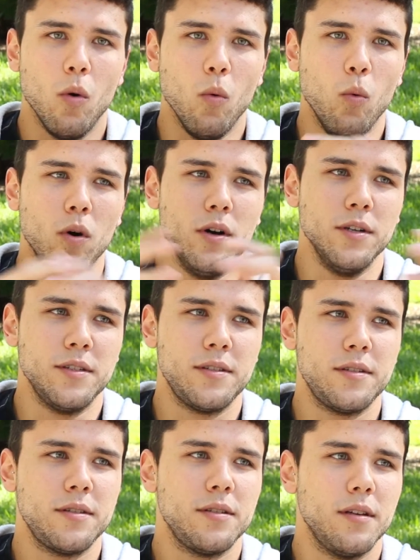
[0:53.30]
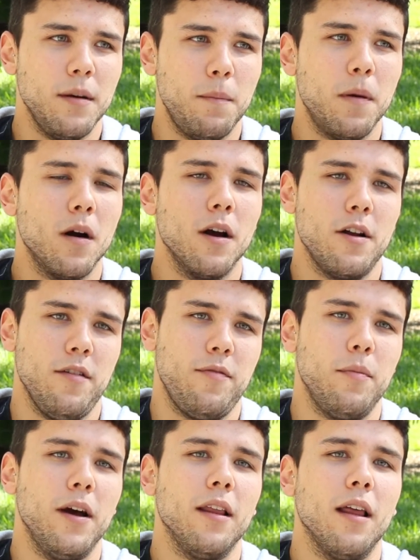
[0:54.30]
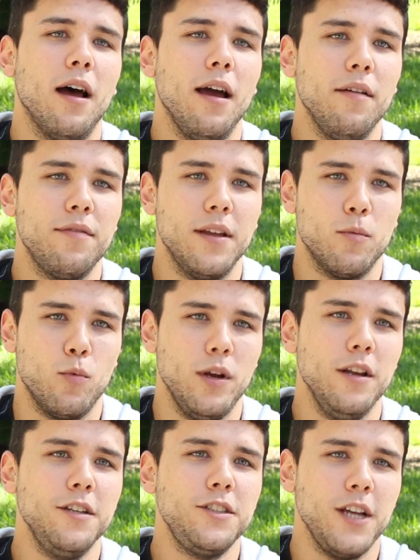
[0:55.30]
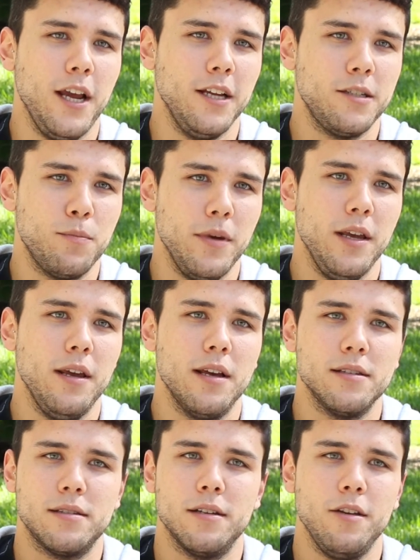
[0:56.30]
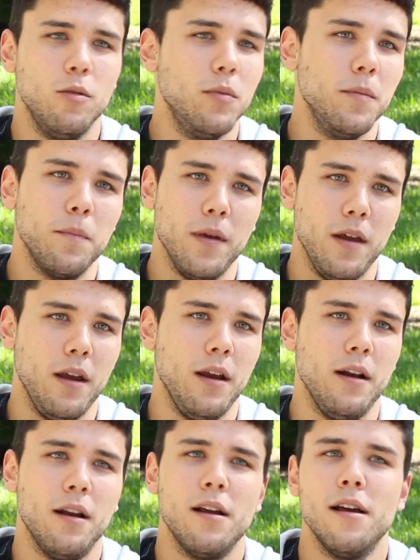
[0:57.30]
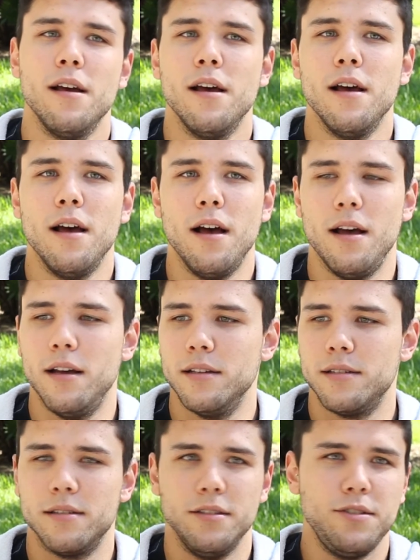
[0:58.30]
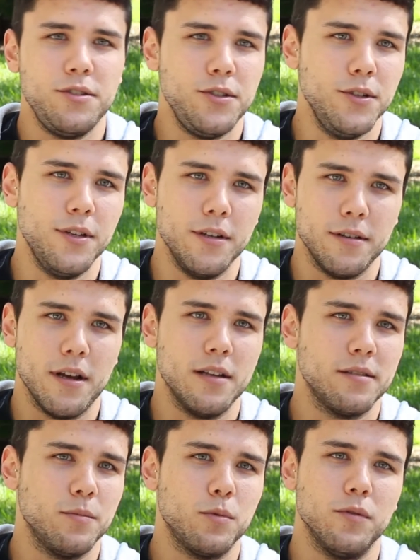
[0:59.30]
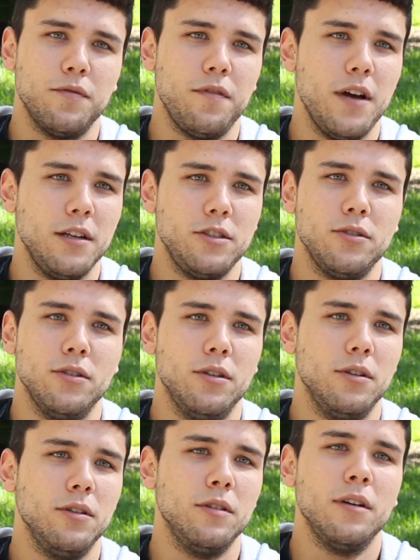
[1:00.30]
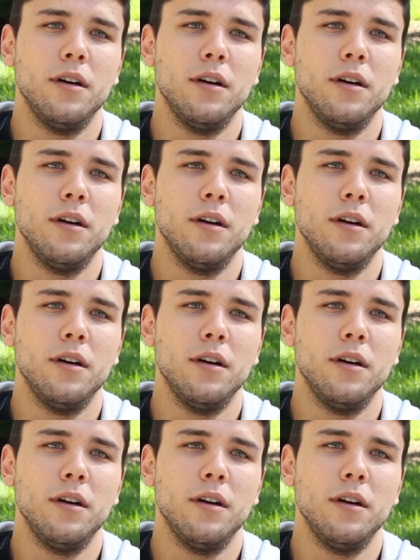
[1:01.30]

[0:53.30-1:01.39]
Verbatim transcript: was a part of my life that really changed me as a human being, as a student, as a professional.